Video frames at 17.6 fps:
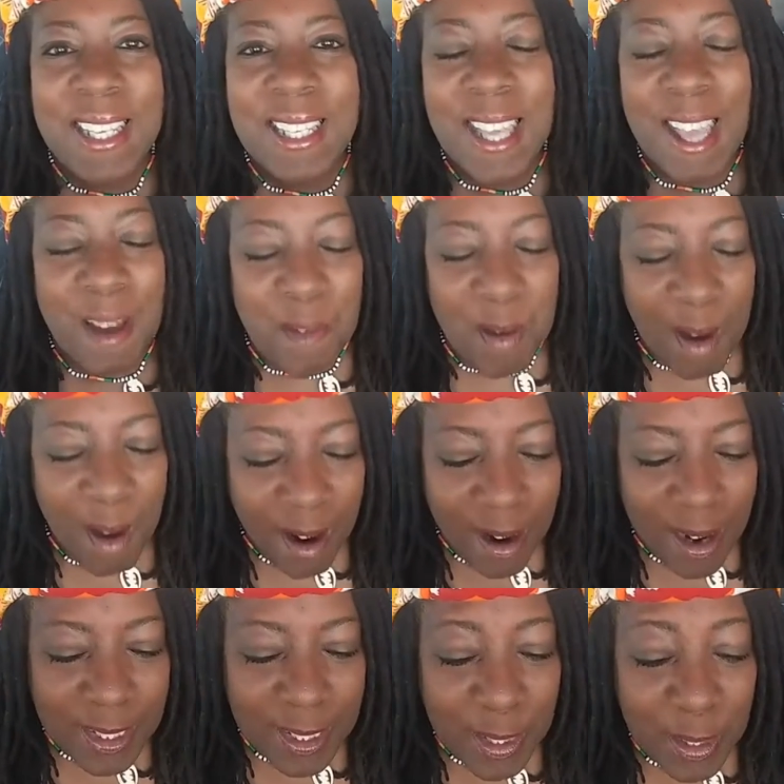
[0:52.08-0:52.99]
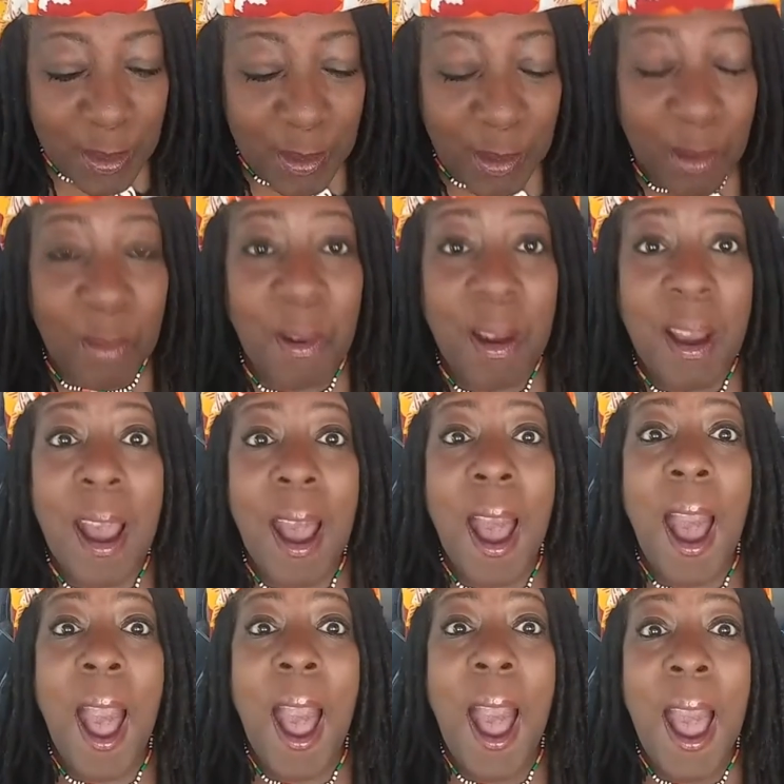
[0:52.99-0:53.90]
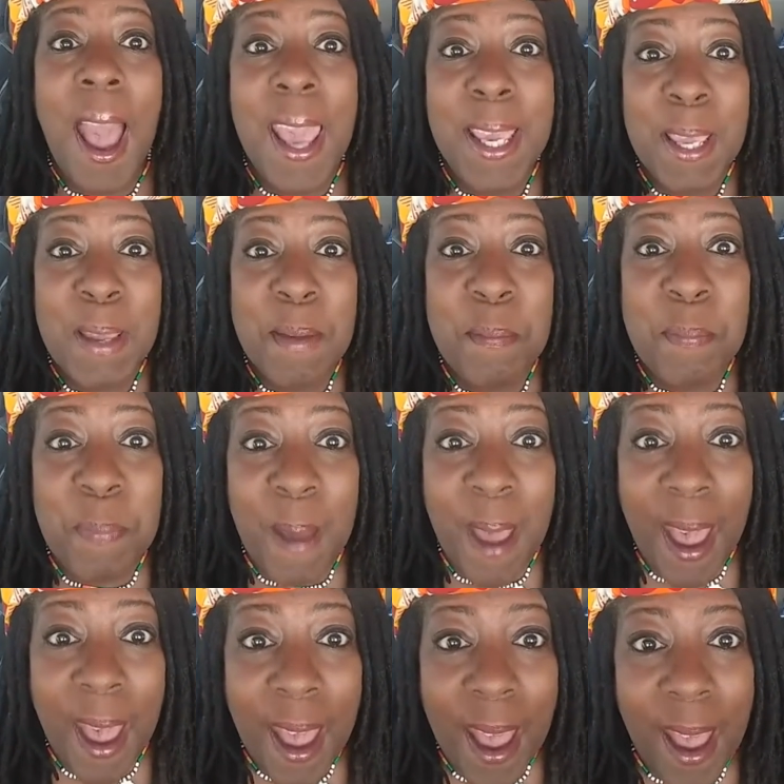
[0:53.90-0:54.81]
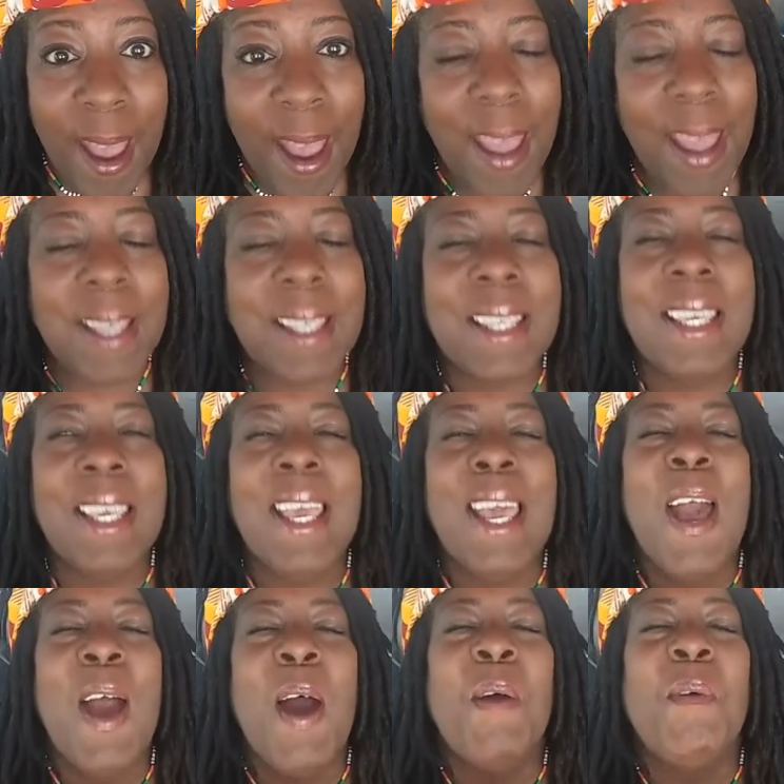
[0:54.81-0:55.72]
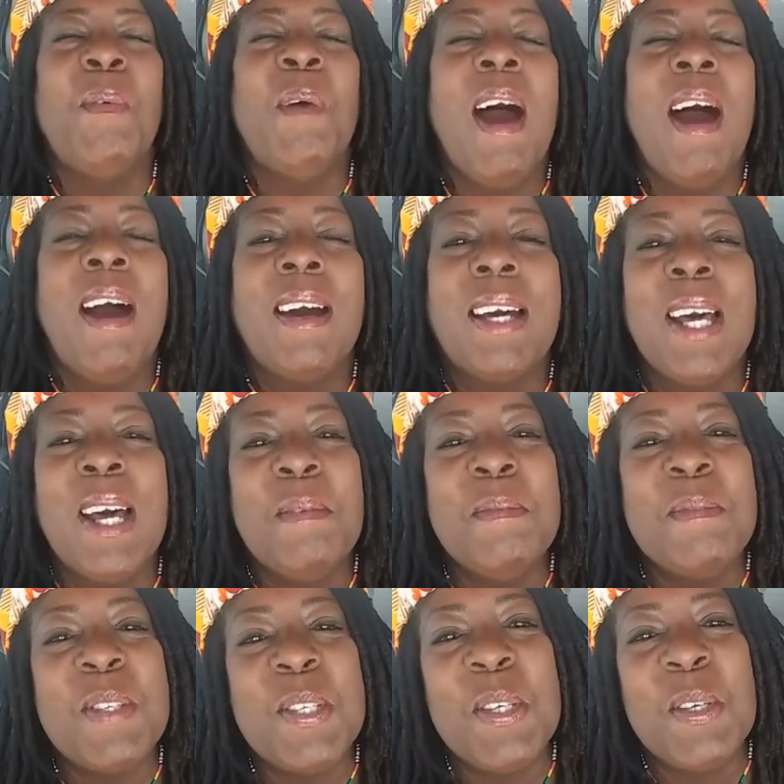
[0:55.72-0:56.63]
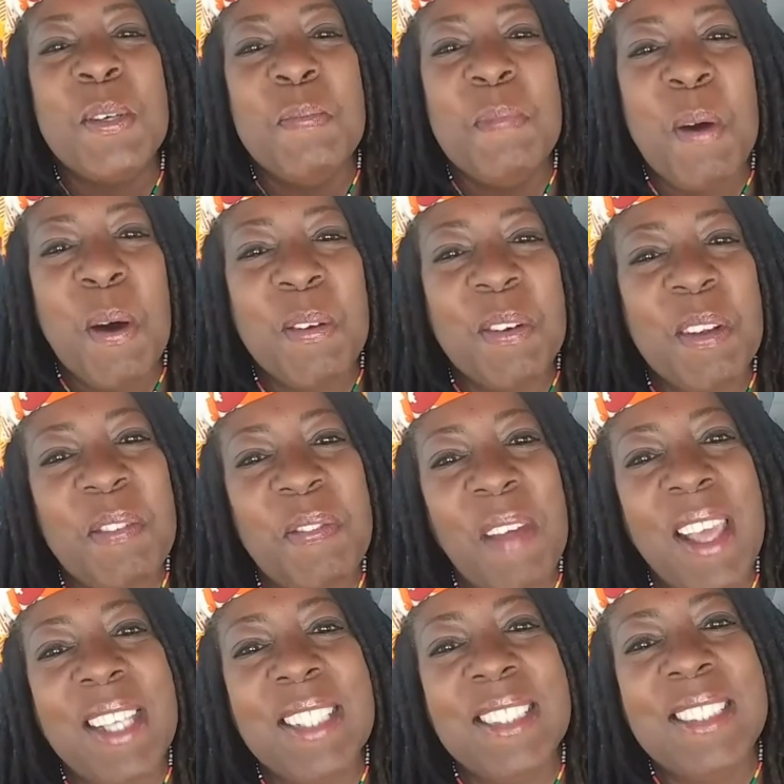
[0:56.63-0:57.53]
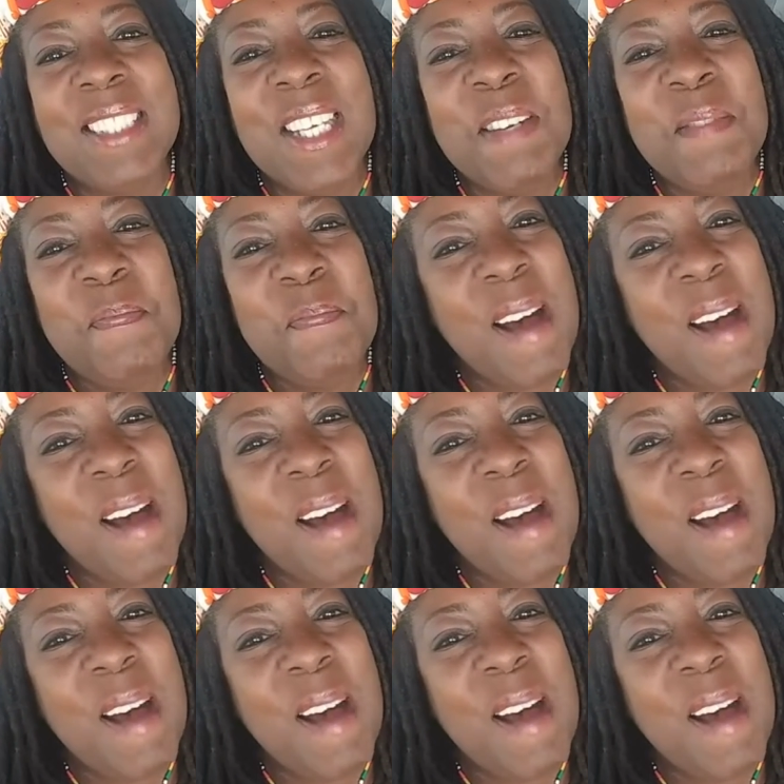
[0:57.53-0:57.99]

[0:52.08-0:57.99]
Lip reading: How are you? I am back. Welcome to Motivation Monday.